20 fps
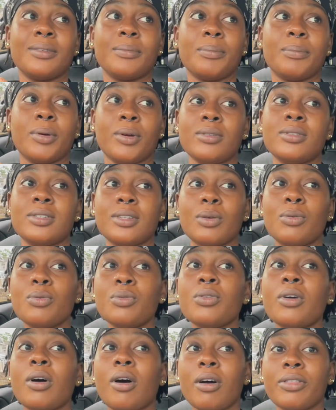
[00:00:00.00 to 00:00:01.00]
person,
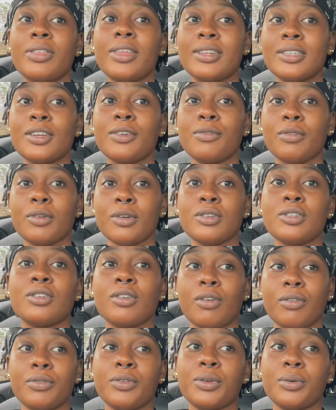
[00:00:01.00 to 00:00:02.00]
who the authentic version
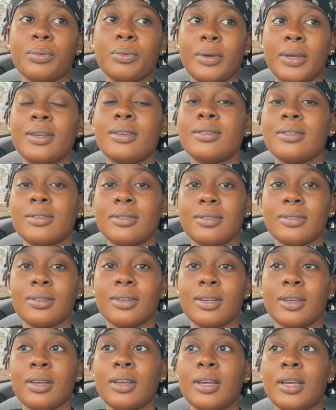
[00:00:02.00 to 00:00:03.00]
of you is.
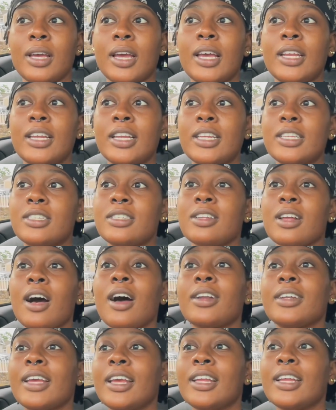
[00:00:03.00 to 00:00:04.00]
And it's
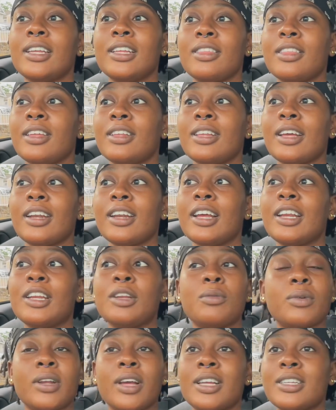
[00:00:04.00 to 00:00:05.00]
not anything that
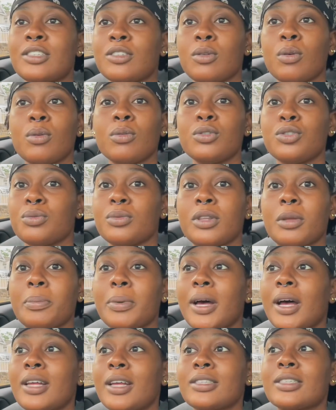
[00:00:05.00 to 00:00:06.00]
anyone has told you in the
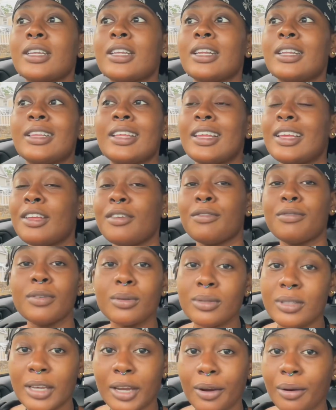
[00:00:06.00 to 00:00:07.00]
past. And it, it can feel
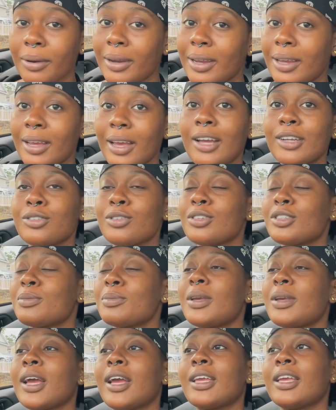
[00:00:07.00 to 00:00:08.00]
scary. I trust
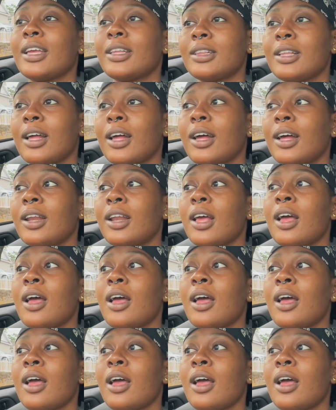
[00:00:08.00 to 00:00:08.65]
me, I get that.